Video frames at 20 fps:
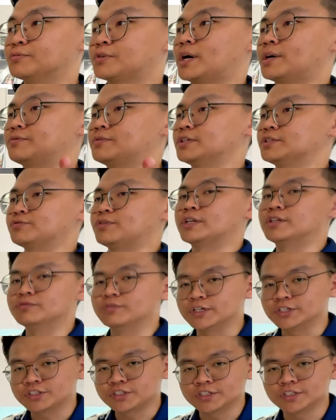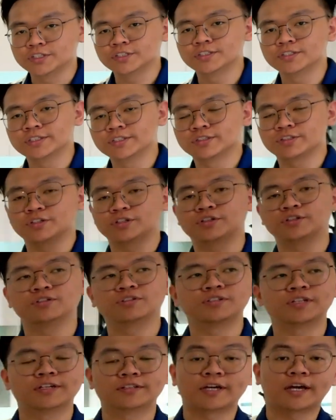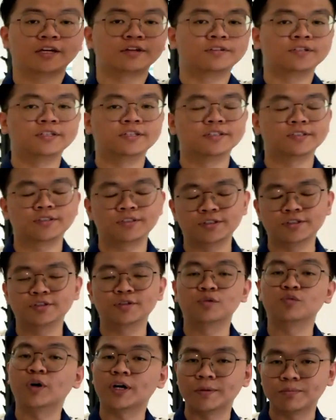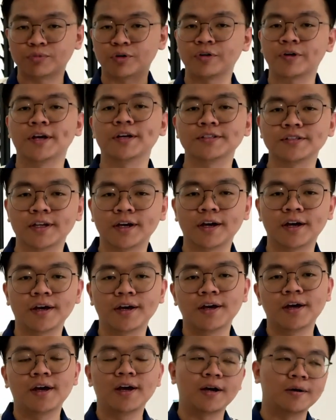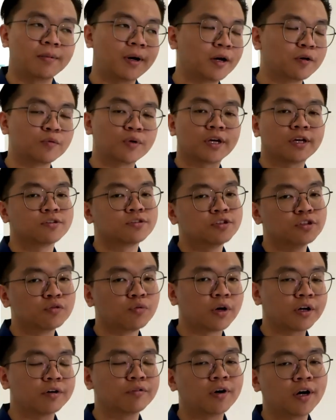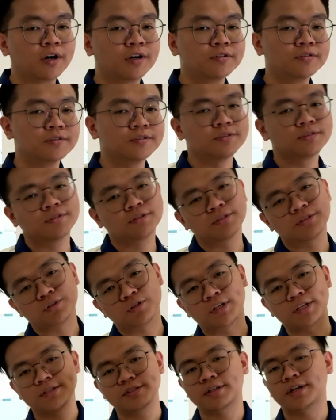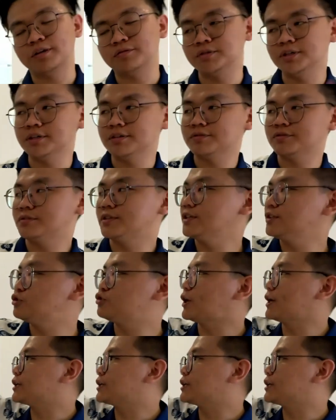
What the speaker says: Crafter Renovation, so the entire unit is still work in progress lah. But we can still walk around. So let's start with the dry